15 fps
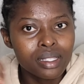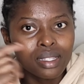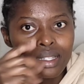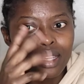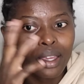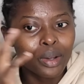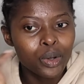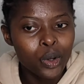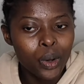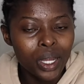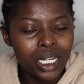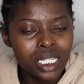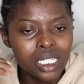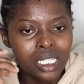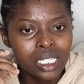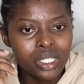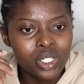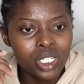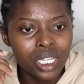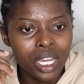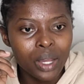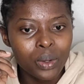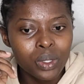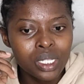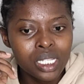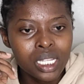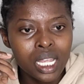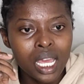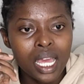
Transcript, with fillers: three and no one is reaching out.